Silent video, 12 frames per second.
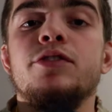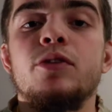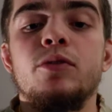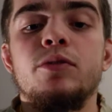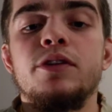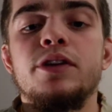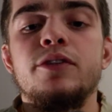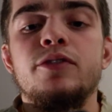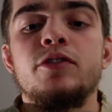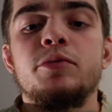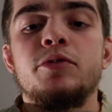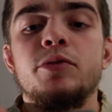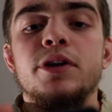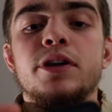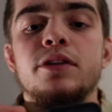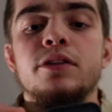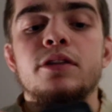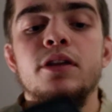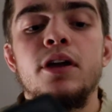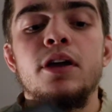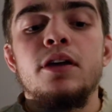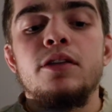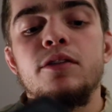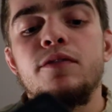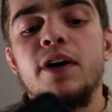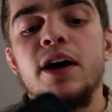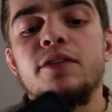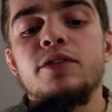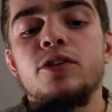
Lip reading: So the difference between the 5